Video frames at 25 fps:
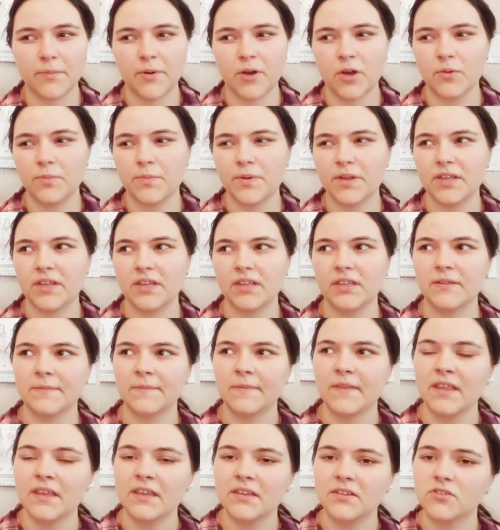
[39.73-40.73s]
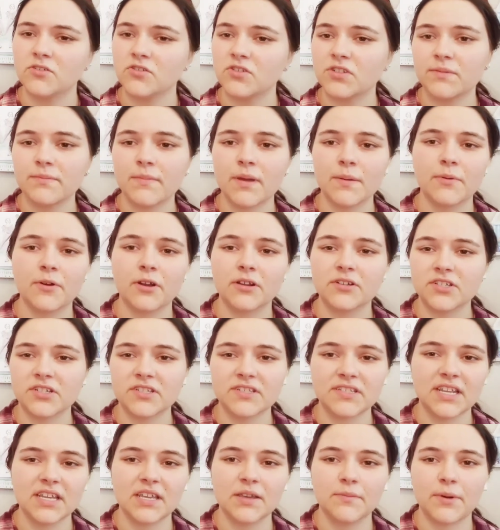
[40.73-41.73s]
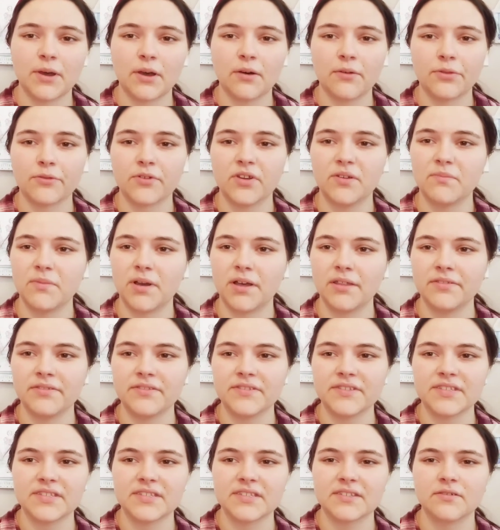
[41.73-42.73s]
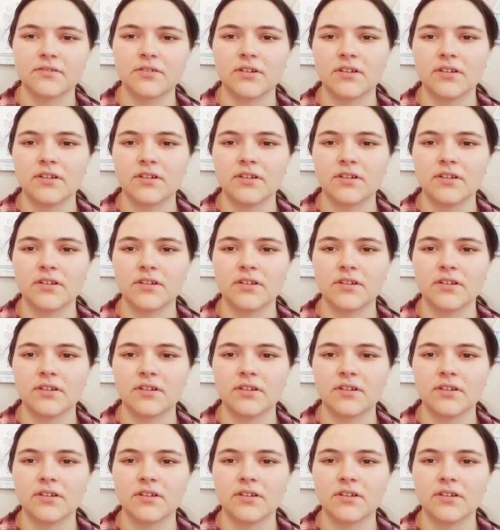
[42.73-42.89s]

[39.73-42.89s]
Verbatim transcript: I'm hoping, usually my projects take about 3 months,